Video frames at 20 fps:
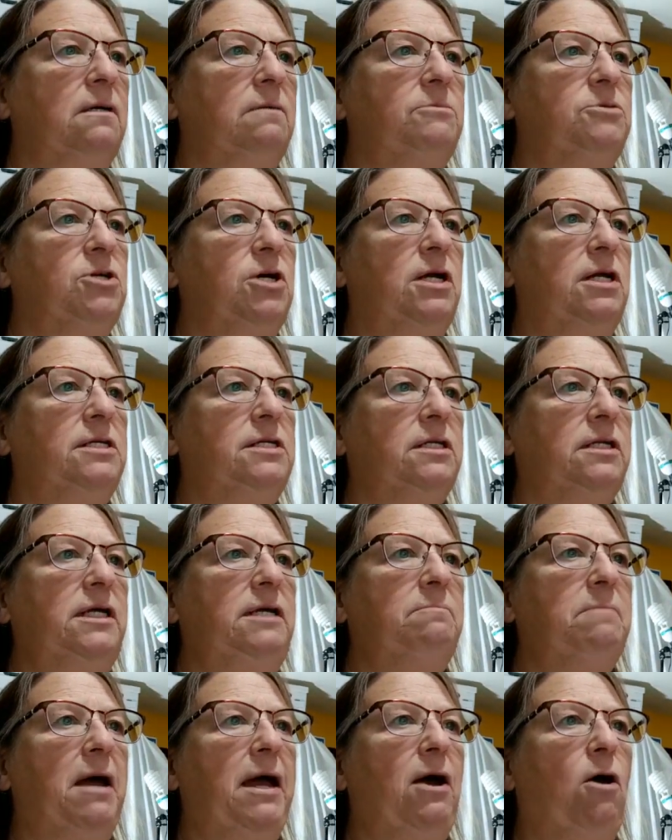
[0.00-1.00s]
trying to
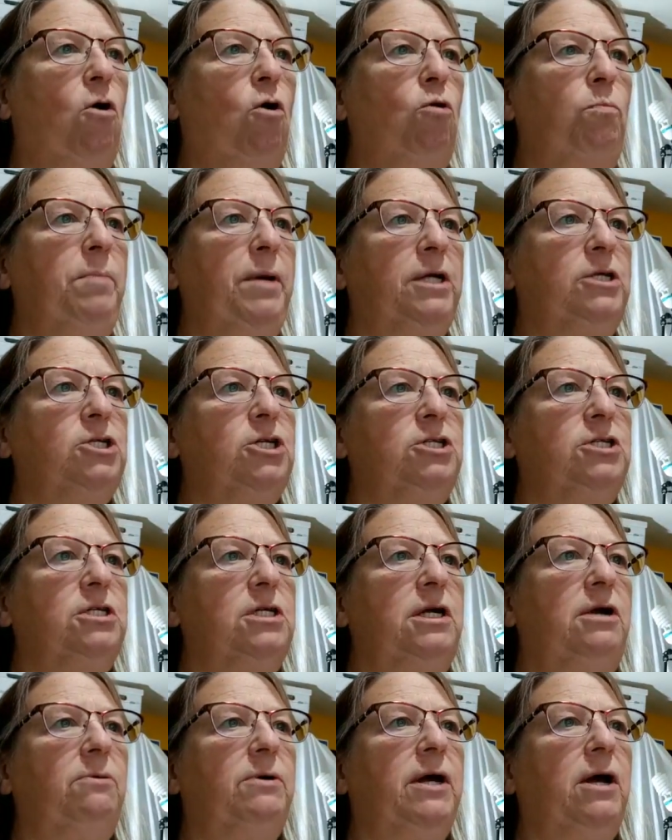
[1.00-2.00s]
delete my old pictures.
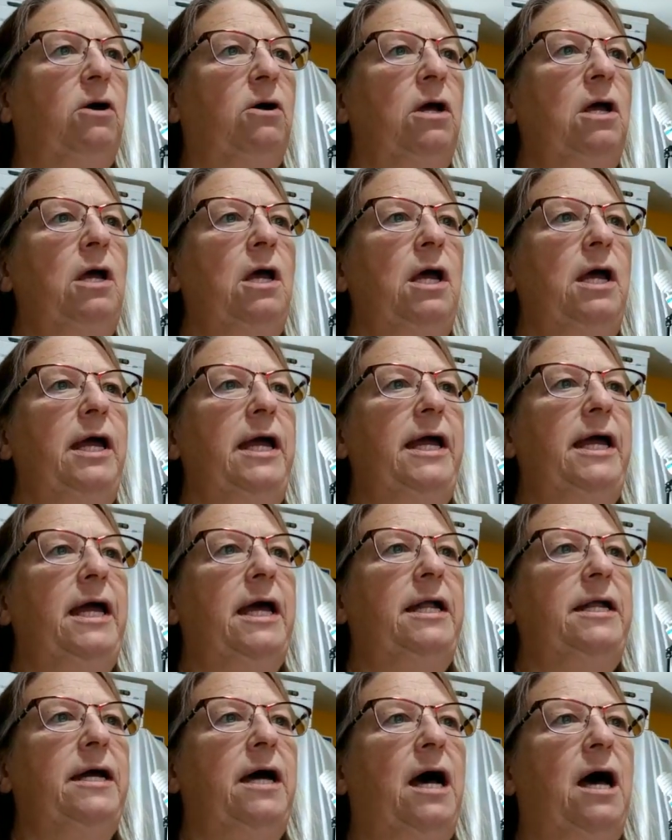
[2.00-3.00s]
Here we go.
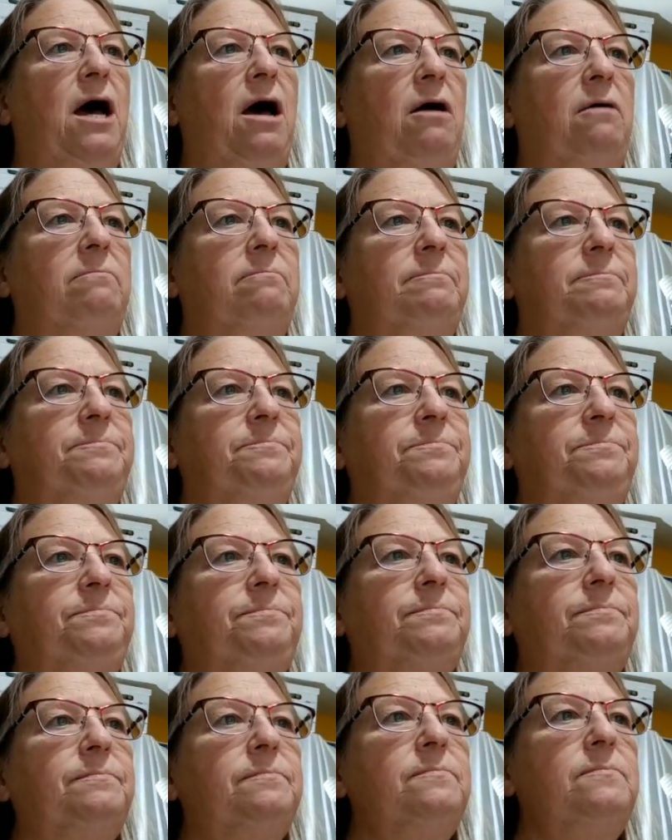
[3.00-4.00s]
And
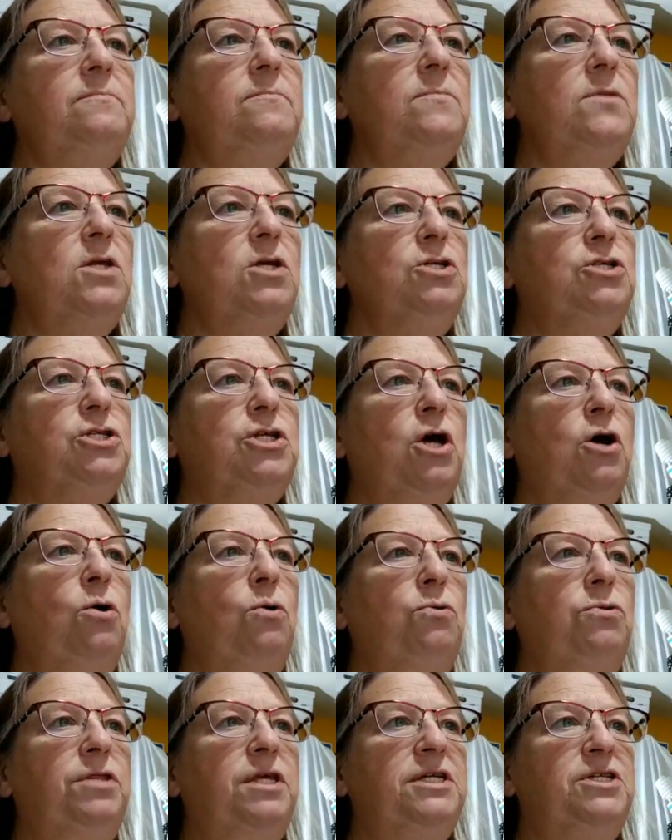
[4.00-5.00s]

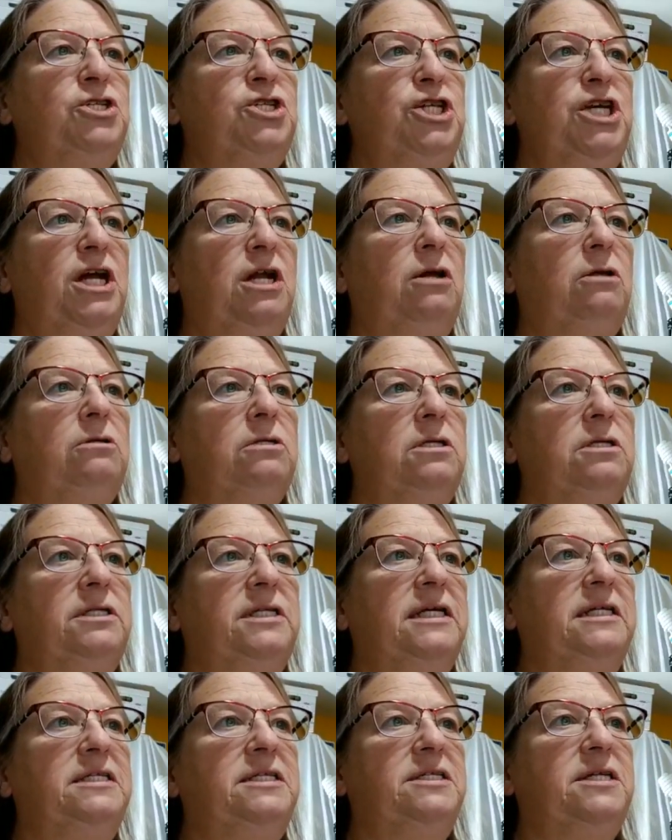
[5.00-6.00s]
so this channel
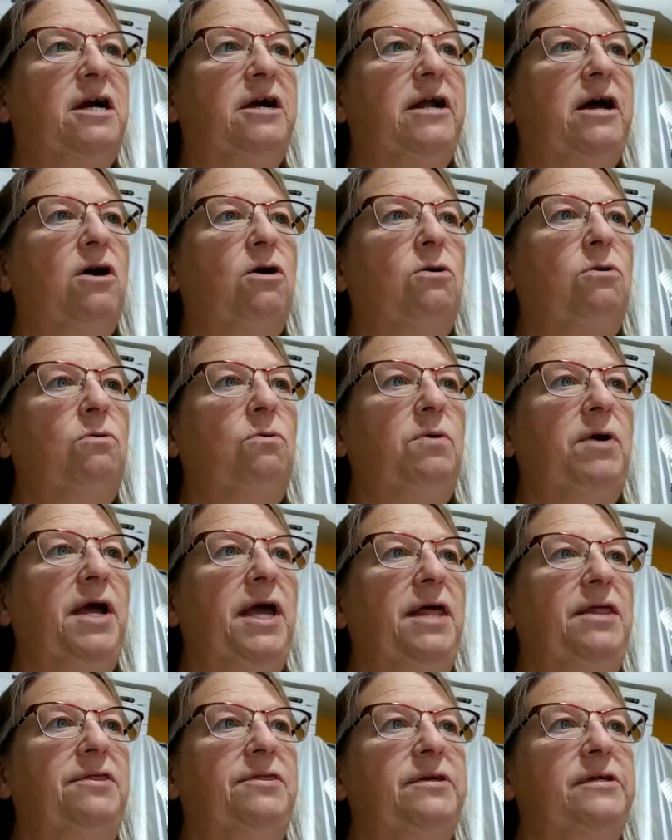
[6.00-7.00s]
did start out
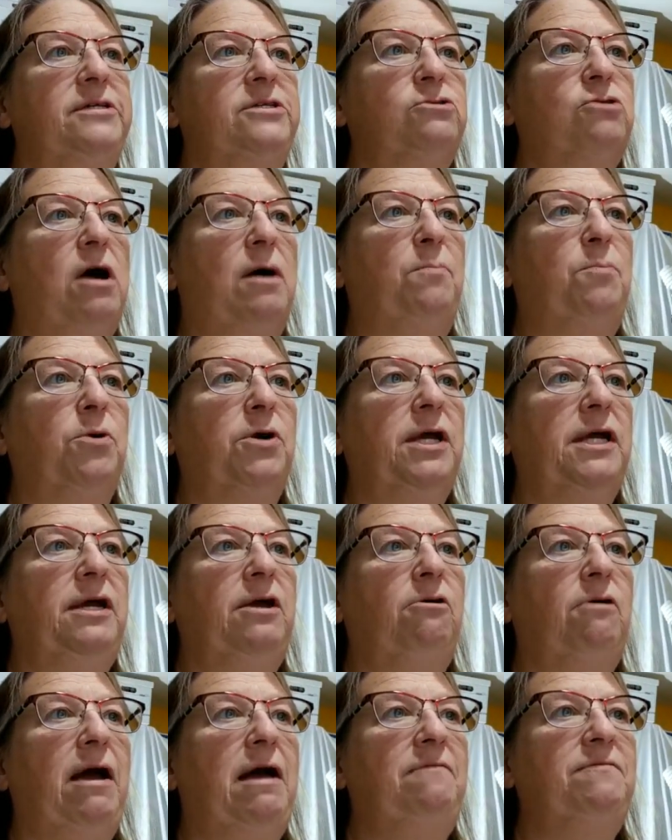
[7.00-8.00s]
with scrapbooking
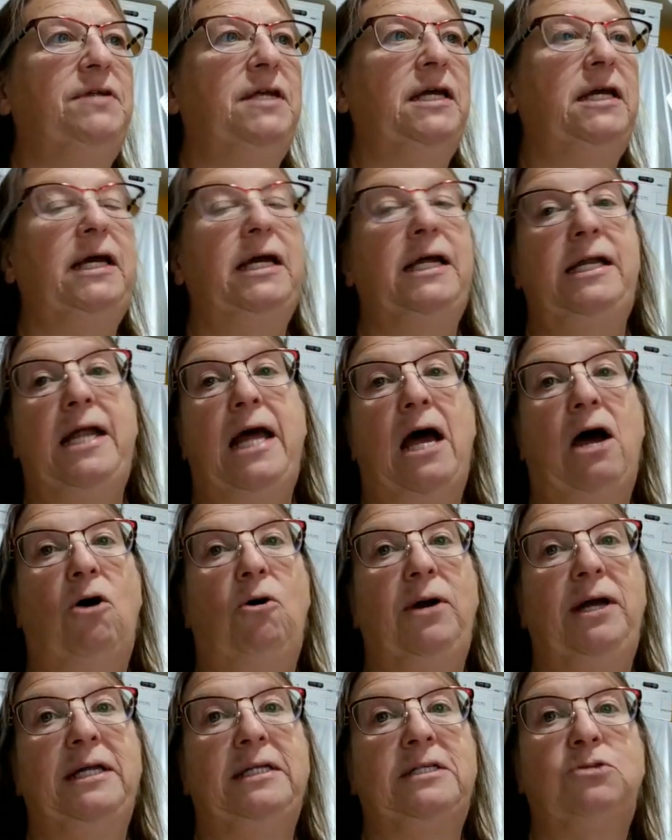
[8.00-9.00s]
and crafting, and
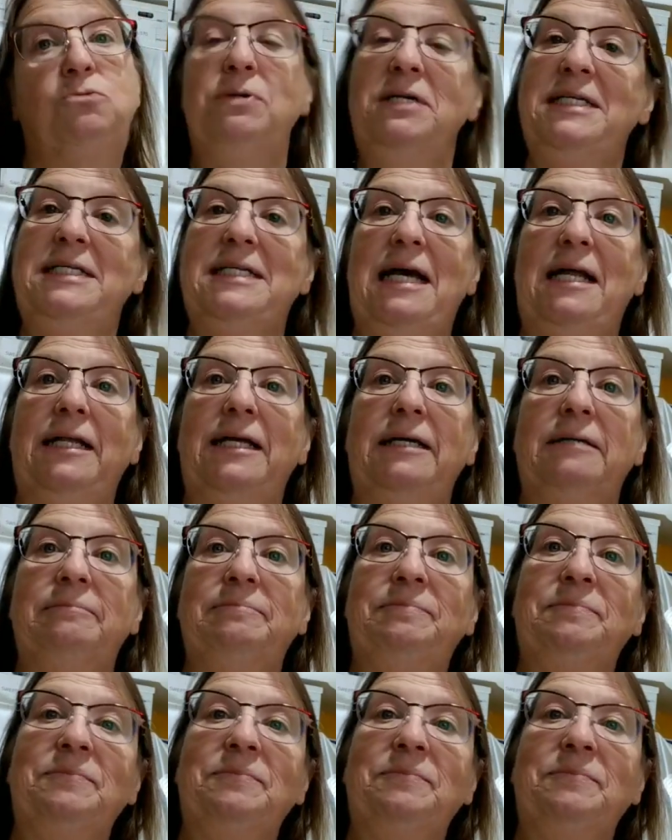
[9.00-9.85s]
now it's reselling.